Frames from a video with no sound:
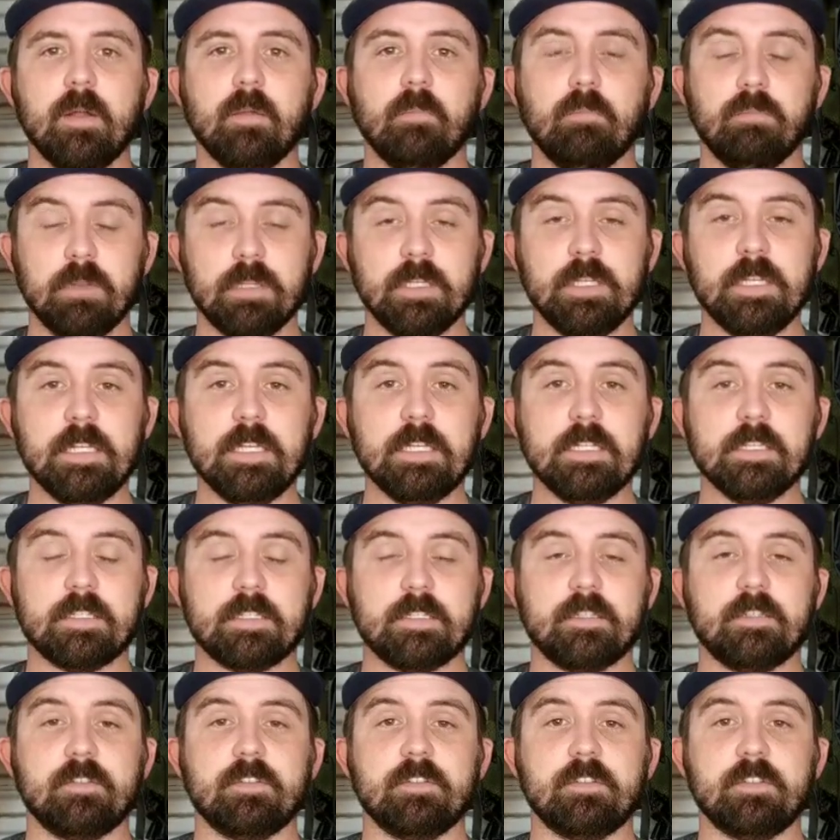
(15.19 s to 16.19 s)

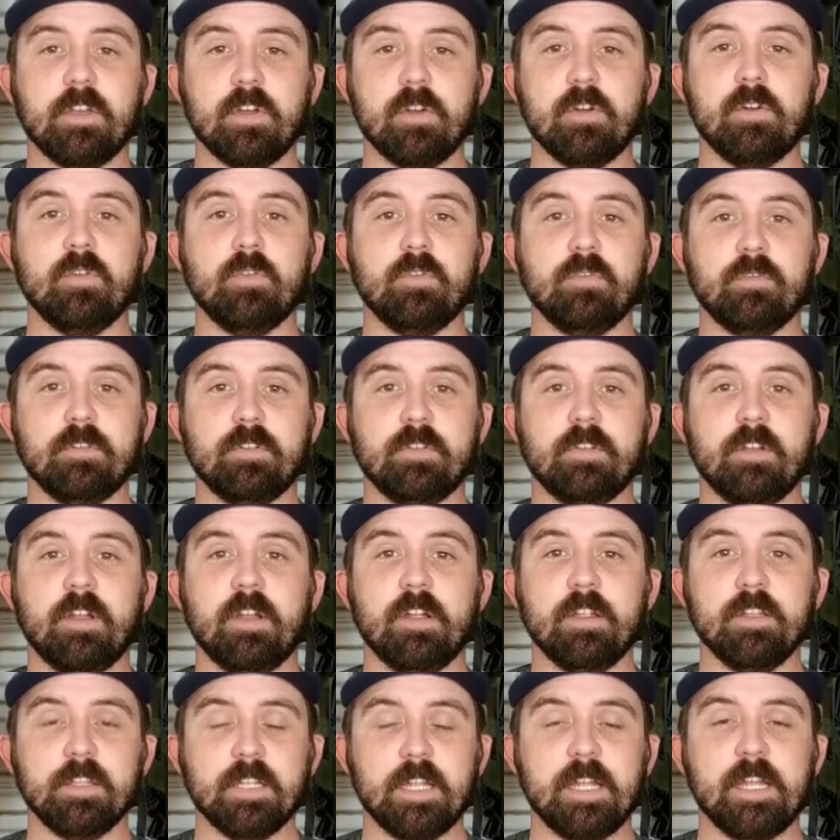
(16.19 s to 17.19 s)
please don't
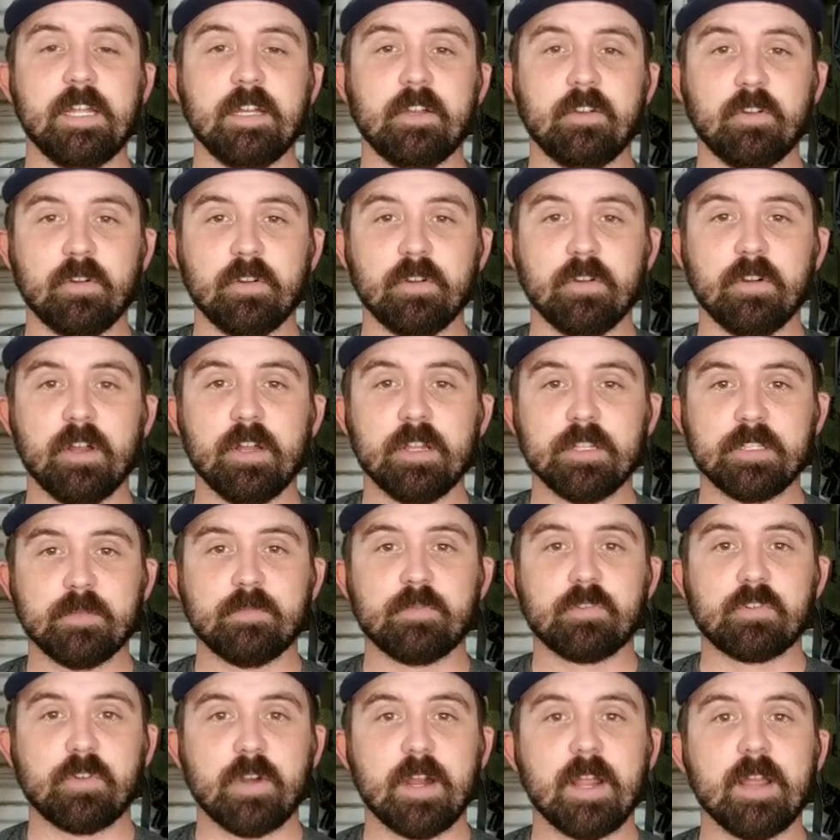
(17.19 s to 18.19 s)
unlike or
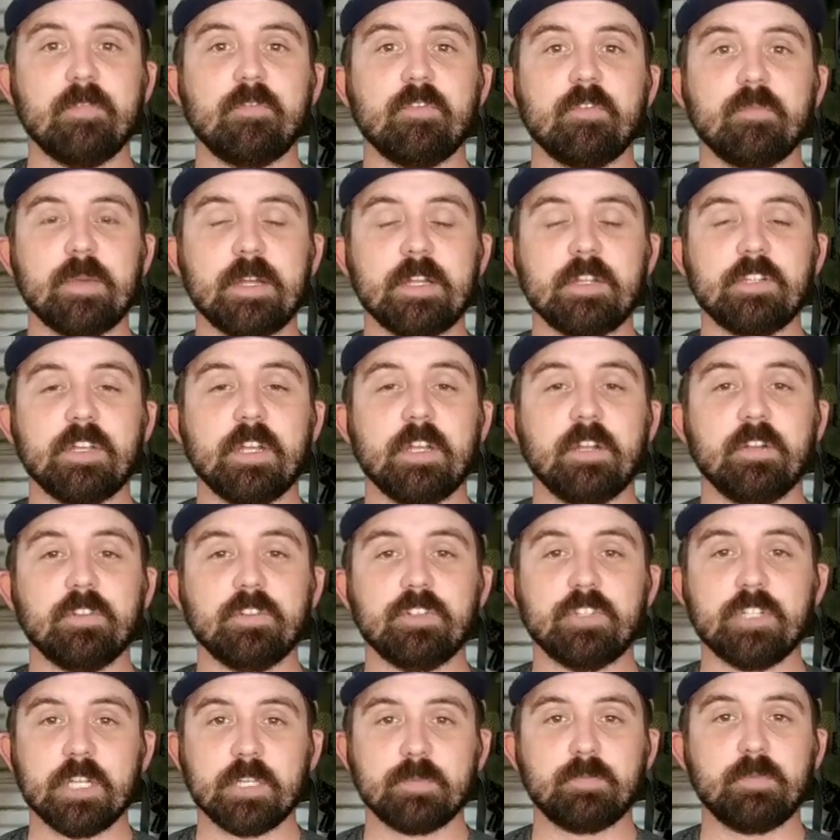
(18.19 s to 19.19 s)
unsubscribe from my channel
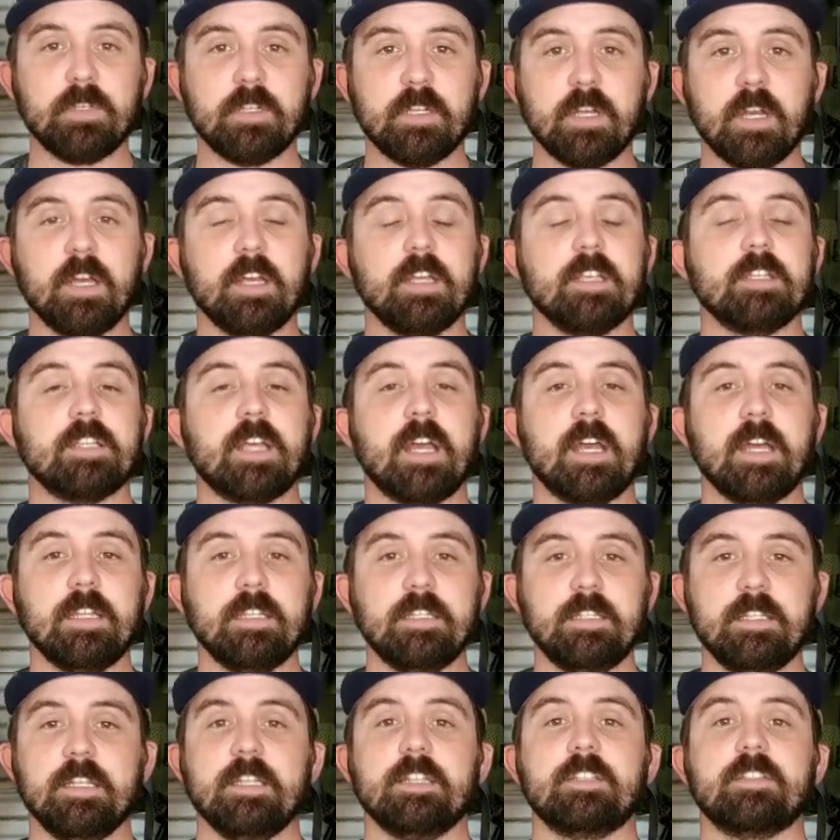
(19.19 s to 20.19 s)
just because I
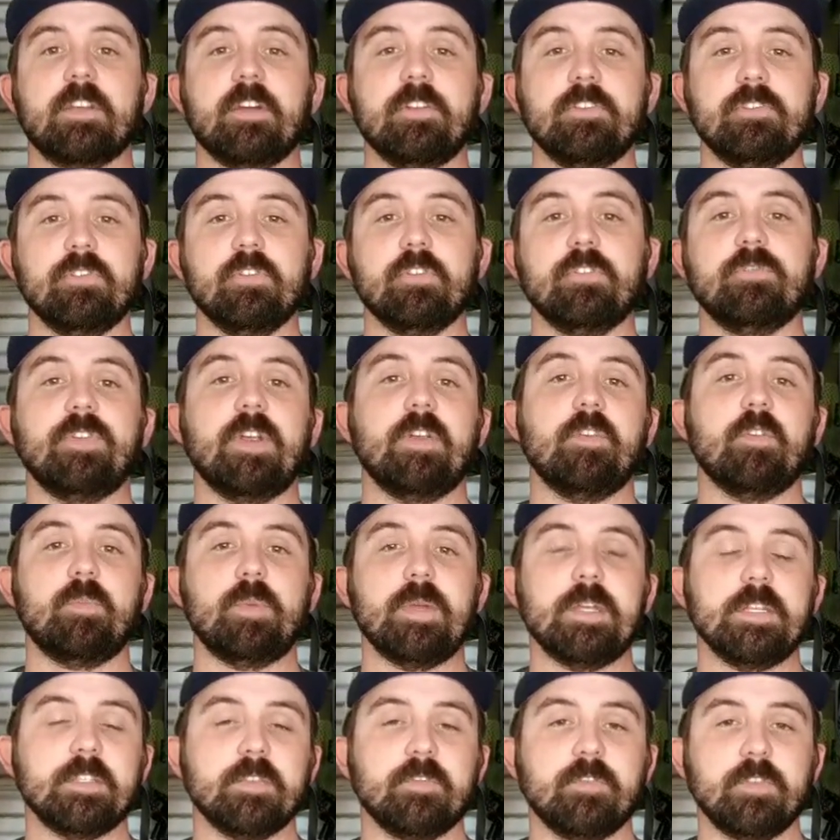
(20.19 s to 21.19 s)
diss on your favorite
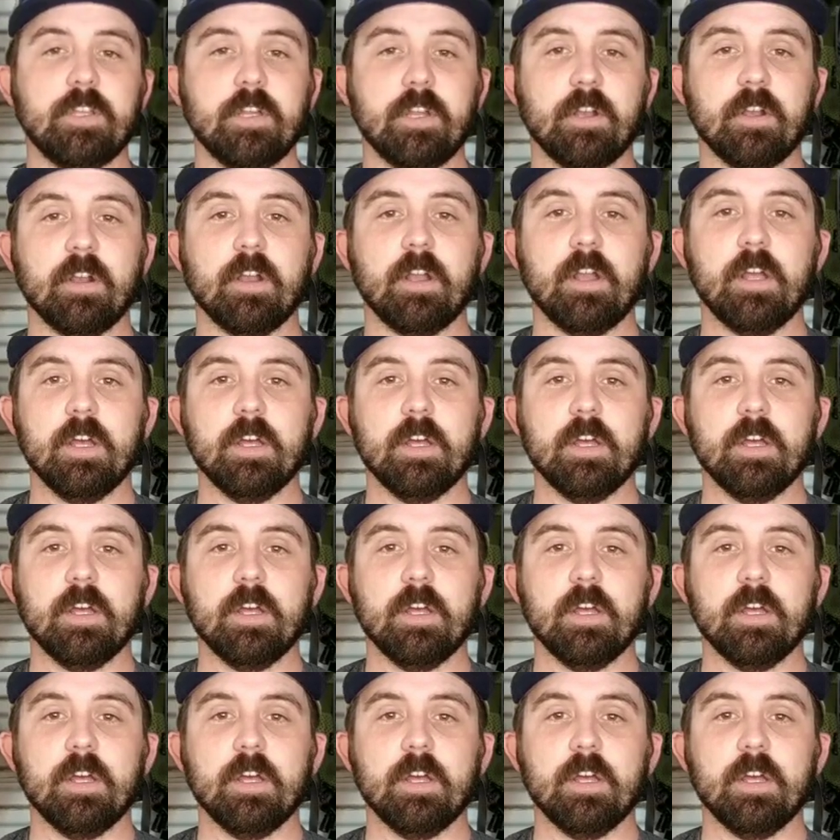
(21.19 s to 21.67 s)
piece of gear.